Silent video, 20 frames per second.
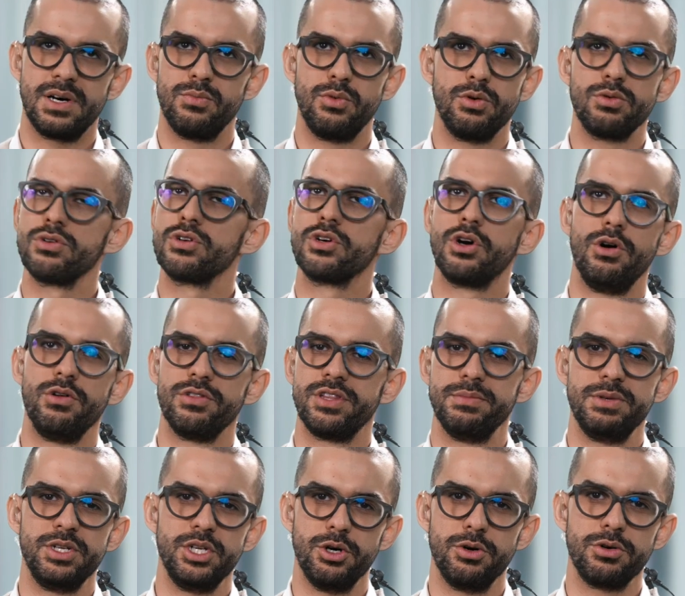I won't call
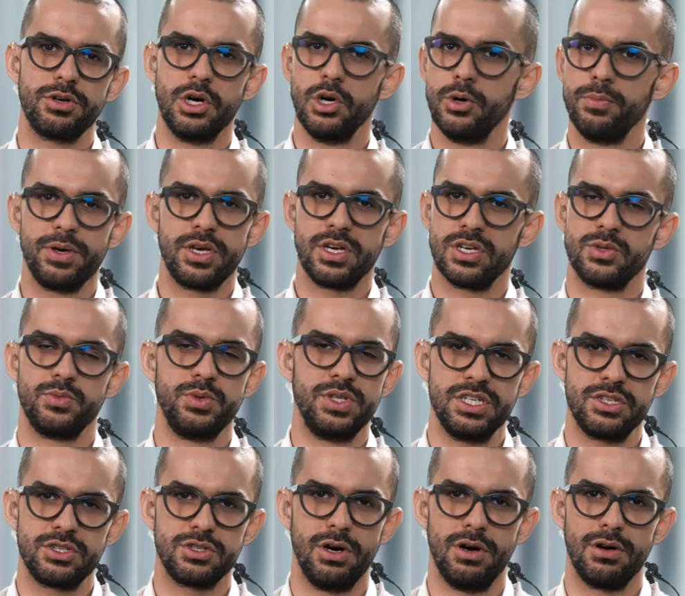them a no-go because we
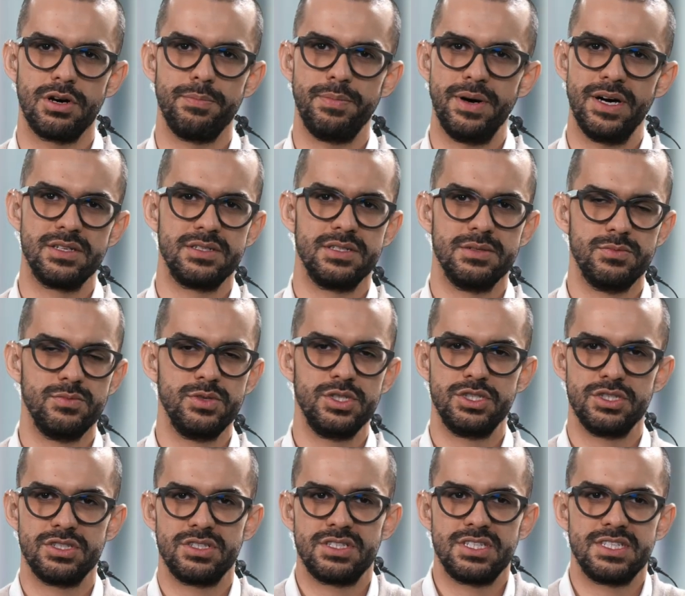did talk about them.
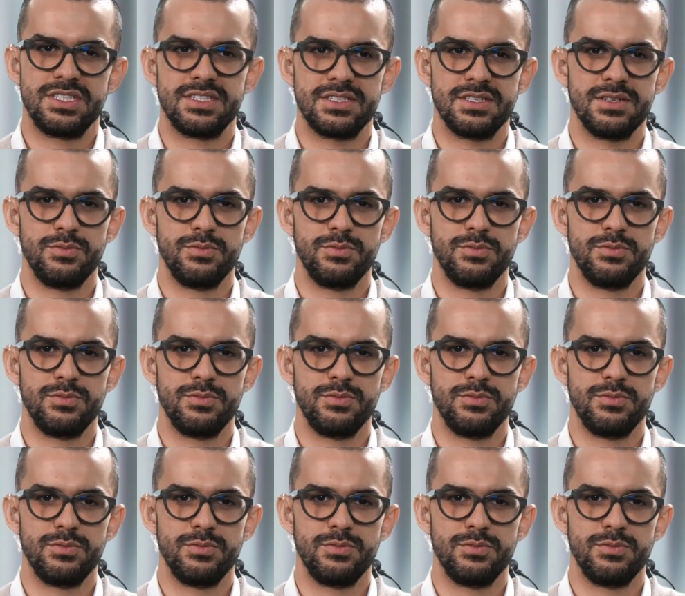We just